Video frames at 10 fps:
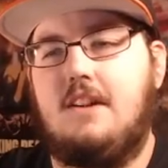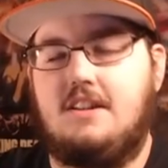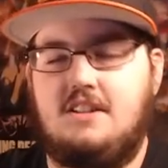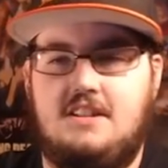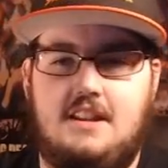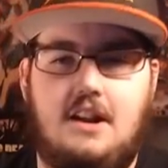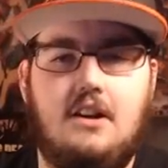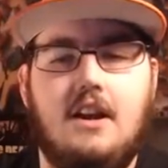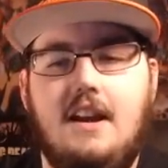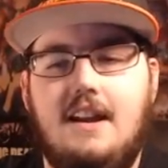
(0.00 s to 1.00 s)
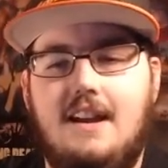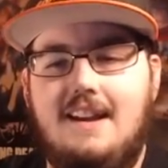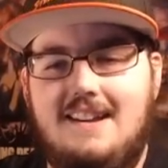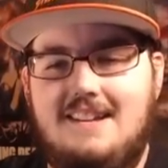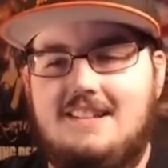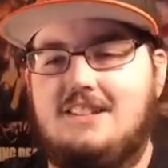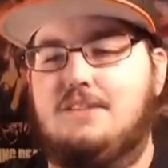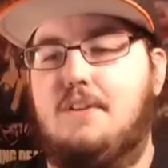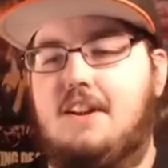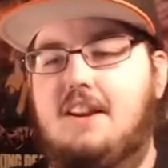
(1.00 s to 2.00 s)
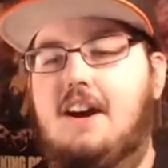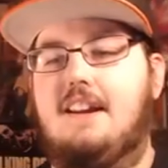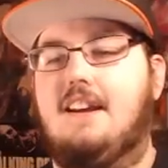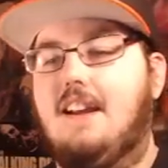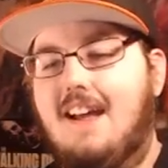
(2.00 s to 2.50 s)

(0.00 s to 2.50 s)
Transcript: okay, she's staying there, because she's fucking hot.